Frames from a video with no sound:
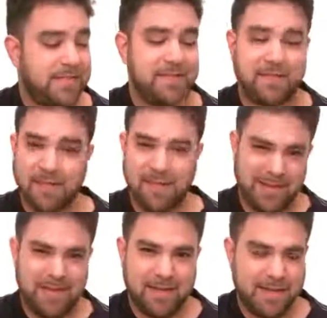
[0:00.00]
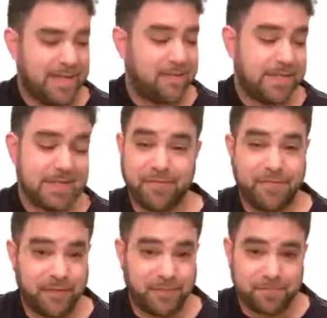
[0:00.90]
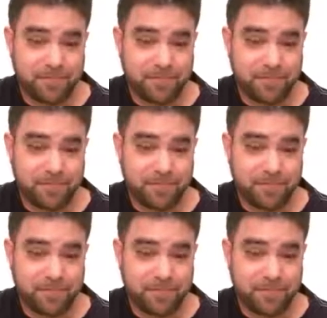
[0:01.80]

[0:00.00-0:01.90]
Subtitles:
it an interesting feel.